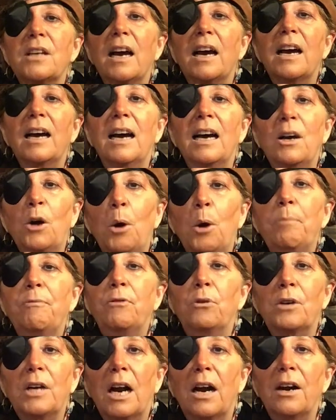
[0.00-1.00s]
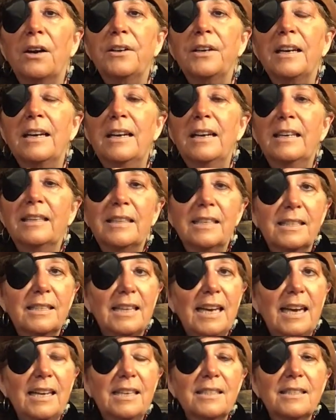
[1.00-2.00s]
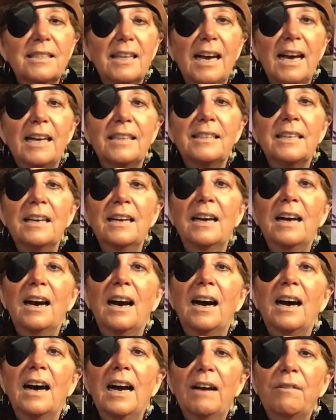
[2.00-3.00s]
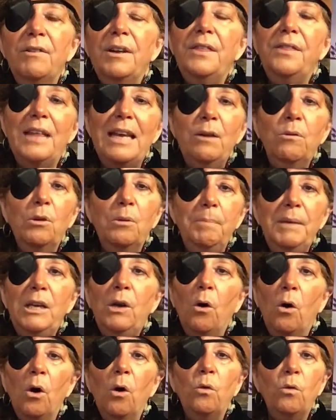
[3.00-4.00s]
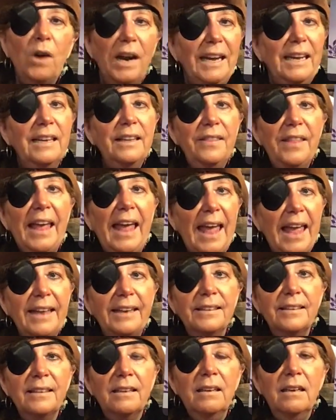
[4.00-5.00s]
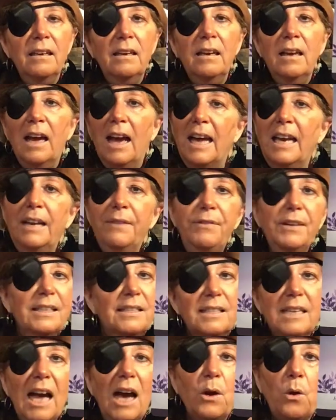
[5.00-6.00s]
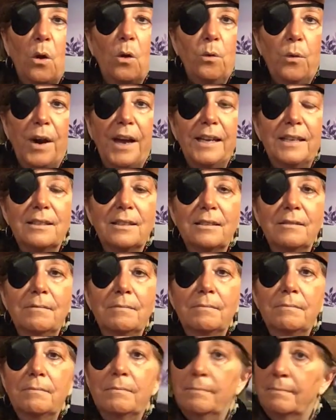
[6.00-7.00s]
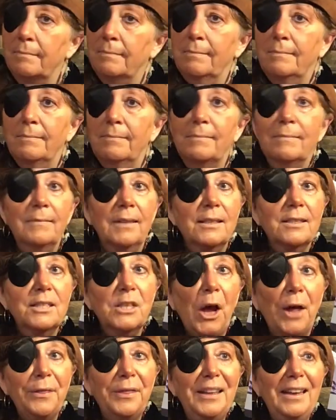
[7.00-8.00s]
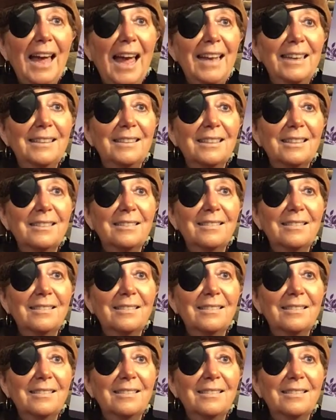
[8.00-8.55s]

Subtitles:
a hopeful card that says that everything will be all right in the end. And if it's not all right, it's not the end.